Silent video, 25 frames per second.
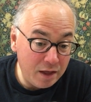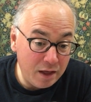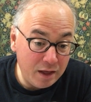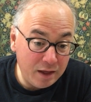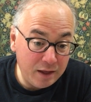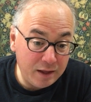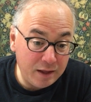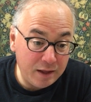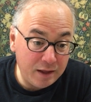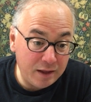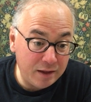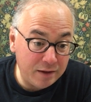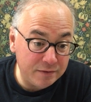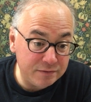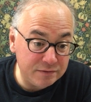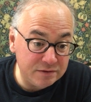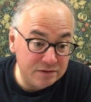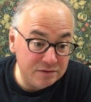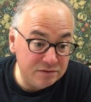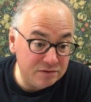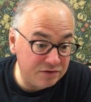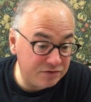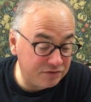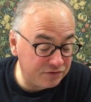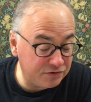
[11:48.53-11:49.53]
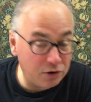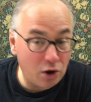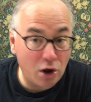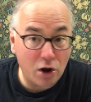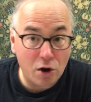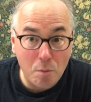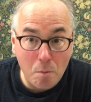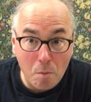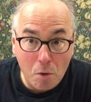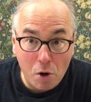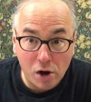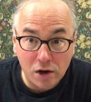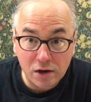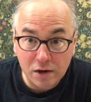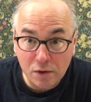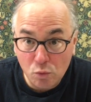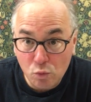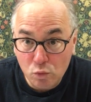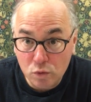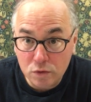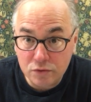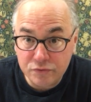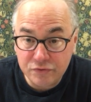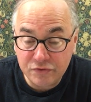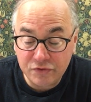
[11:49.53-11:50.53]
uh, the stock market
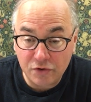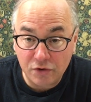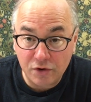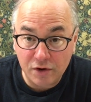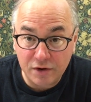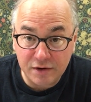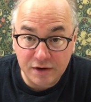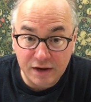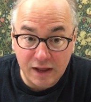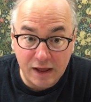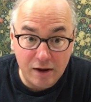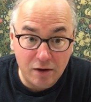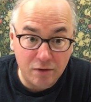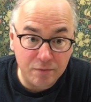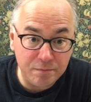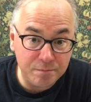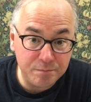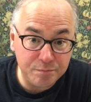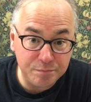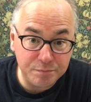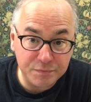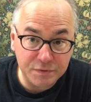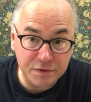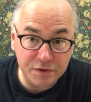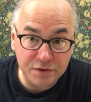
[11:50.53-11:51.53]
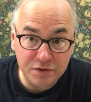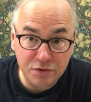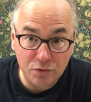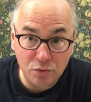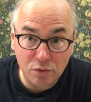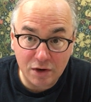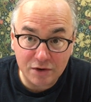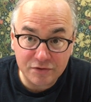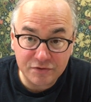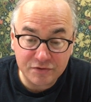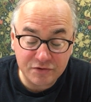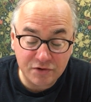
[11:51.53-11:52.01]
will turn down, the U.S.